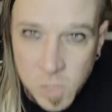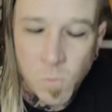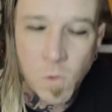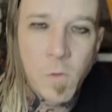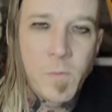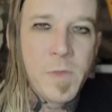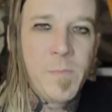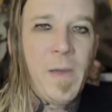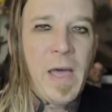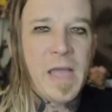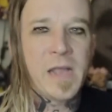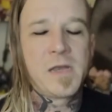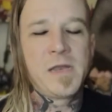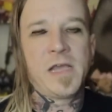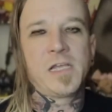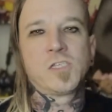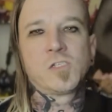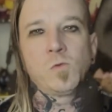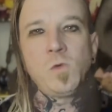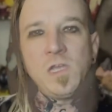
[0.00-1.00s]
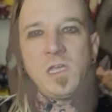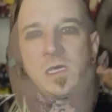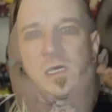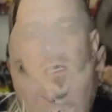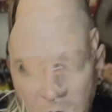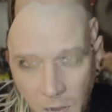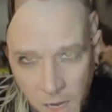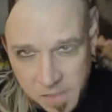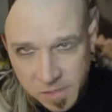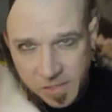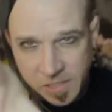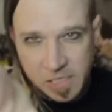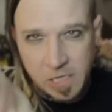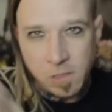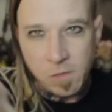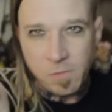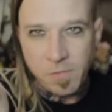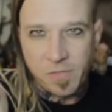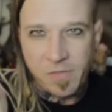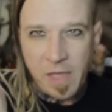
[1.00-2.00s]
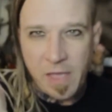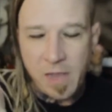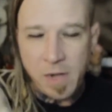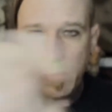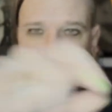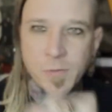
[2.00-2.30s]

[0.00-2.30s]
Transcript: We'll be back next week. Until then,